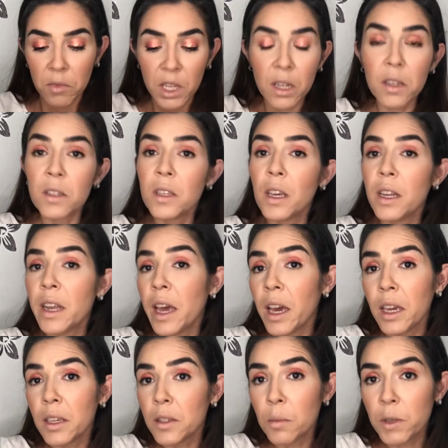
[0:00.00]
That is a
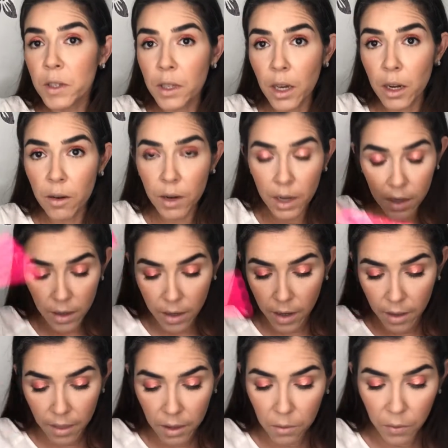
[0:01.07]
nice mascara,
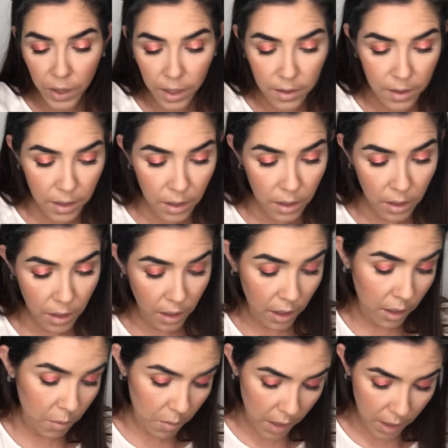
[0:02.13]
nothing fancy
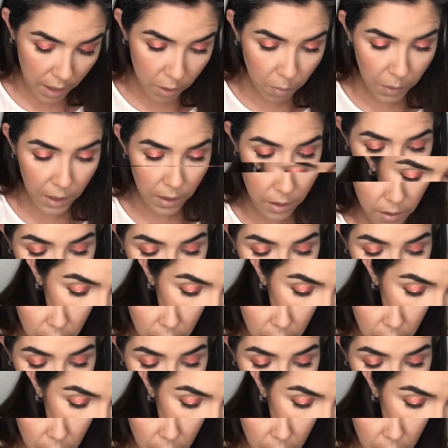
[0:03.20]
in my opinion.